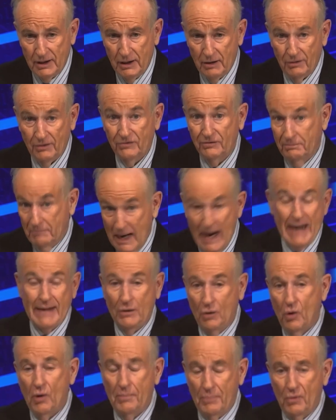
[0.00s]
here. It's my
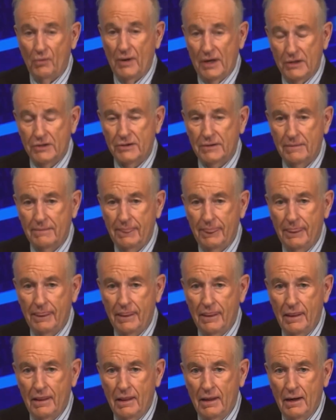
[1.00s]
corporation.
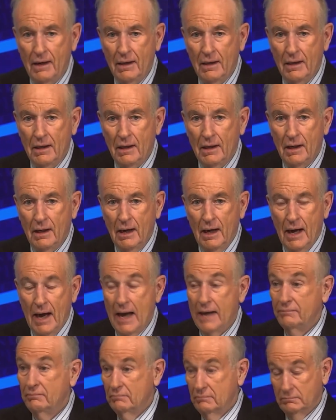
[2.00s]

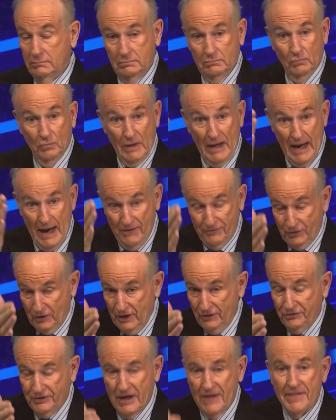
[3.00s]
And after
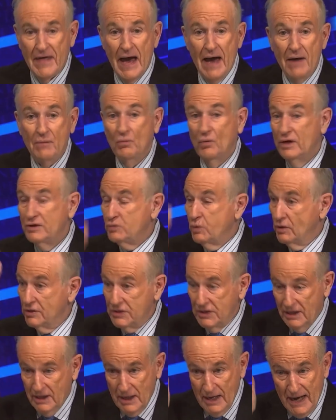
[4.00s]
I said that, which was
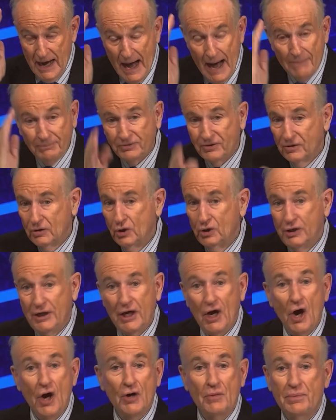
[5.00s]
absolutely
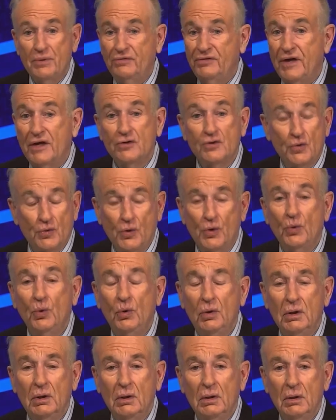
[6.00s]
100% true,
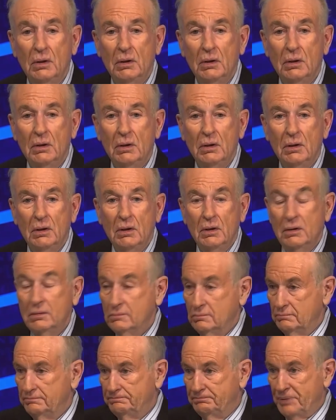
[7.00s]

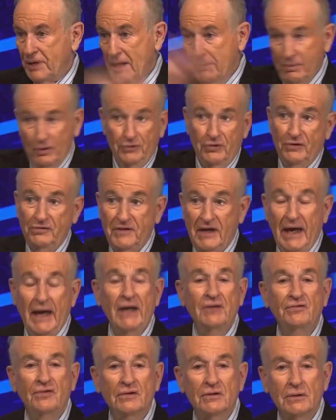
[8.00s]
people just
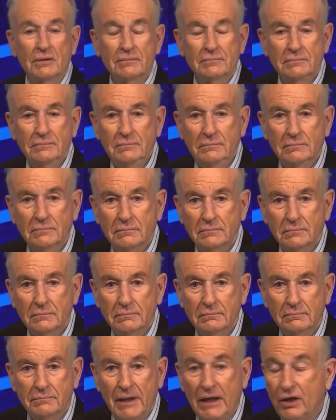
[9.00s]
canceled
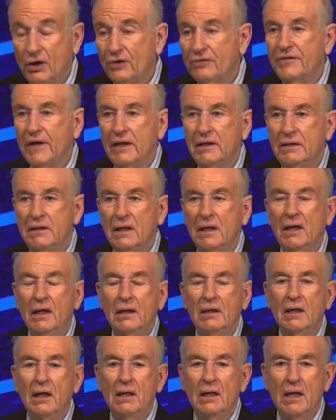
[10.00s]
because they
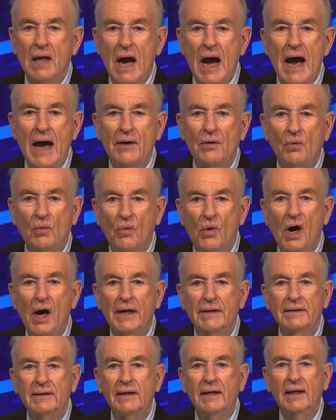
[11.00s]
did not
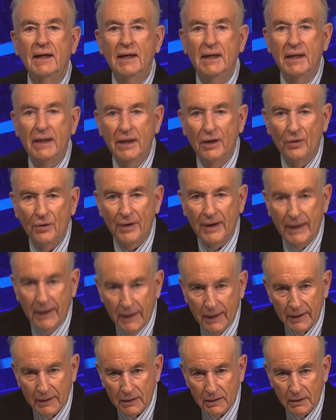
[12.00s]
want to hear
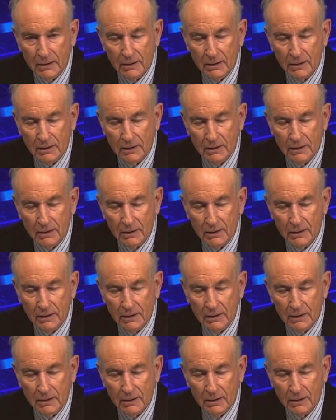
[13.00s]
it.